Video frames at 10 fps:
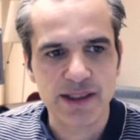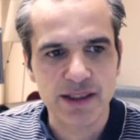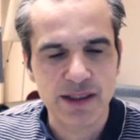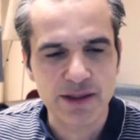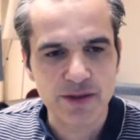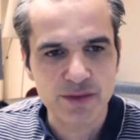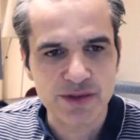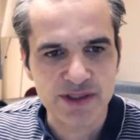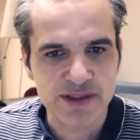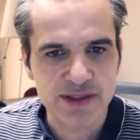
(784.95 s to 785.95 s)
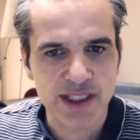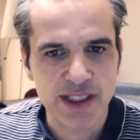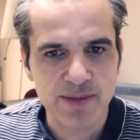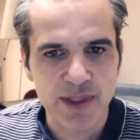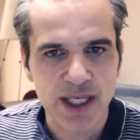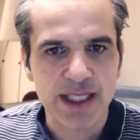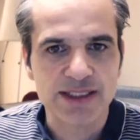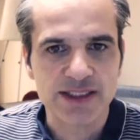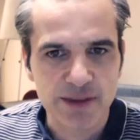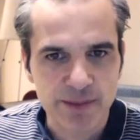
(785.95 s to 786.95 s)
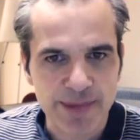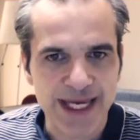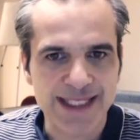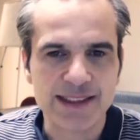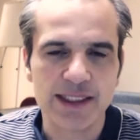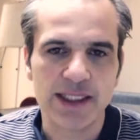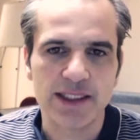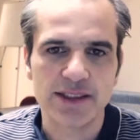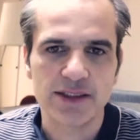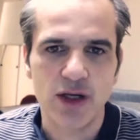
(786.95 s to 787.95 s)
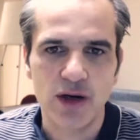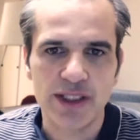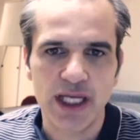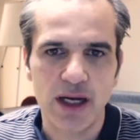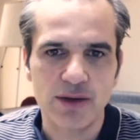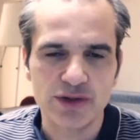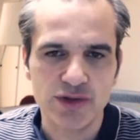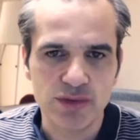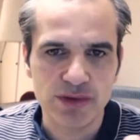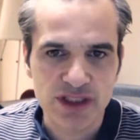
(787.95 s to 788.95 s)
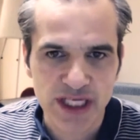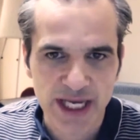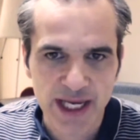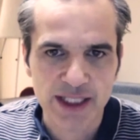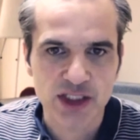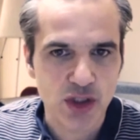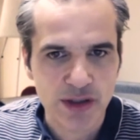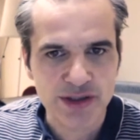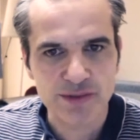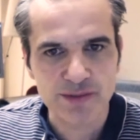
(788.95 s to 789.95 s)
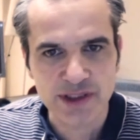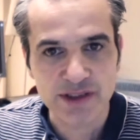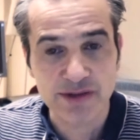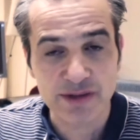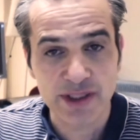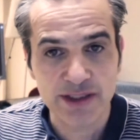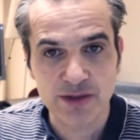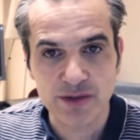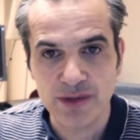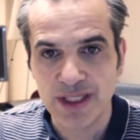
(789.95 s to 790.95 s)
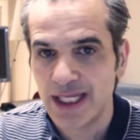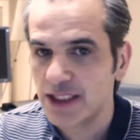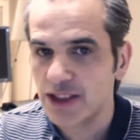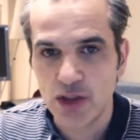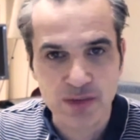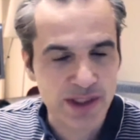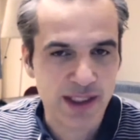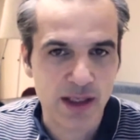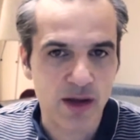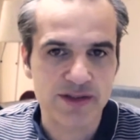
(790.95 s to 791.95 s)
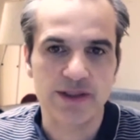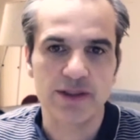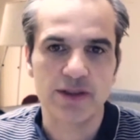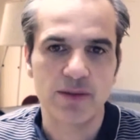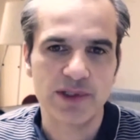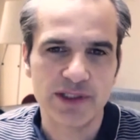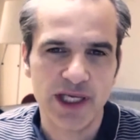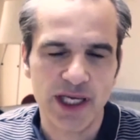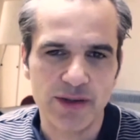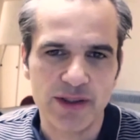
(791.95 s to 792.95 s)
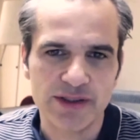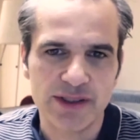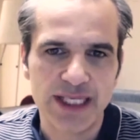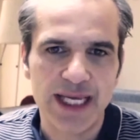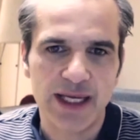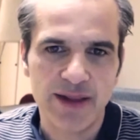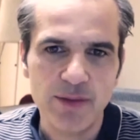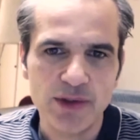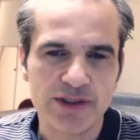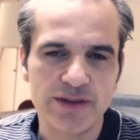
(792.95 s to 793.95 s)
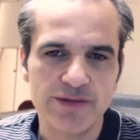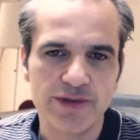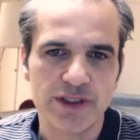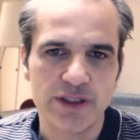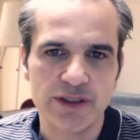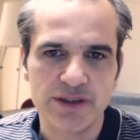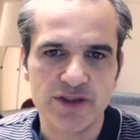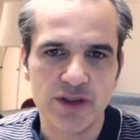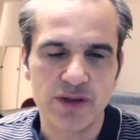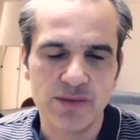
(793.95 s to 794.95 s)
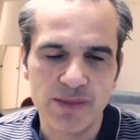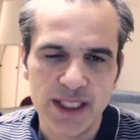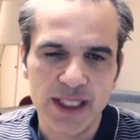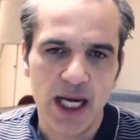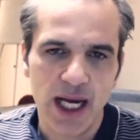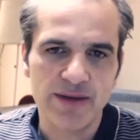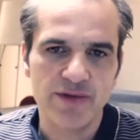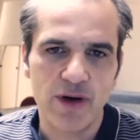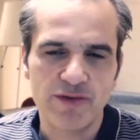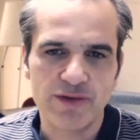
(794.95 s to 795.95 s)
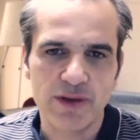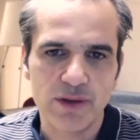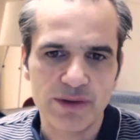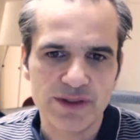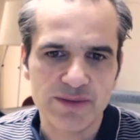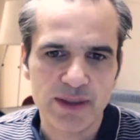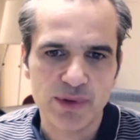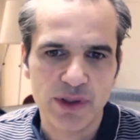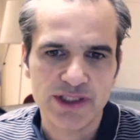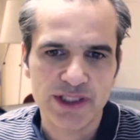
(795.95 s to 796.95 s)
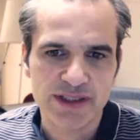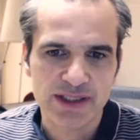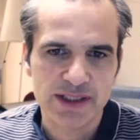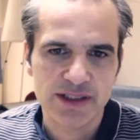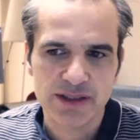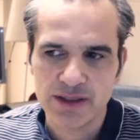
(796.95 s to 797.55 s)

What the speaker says: that they use the same semantics on how to tag documents so that you don't get lost in a complete chaos. And that was difficult. So I've often learned in my project that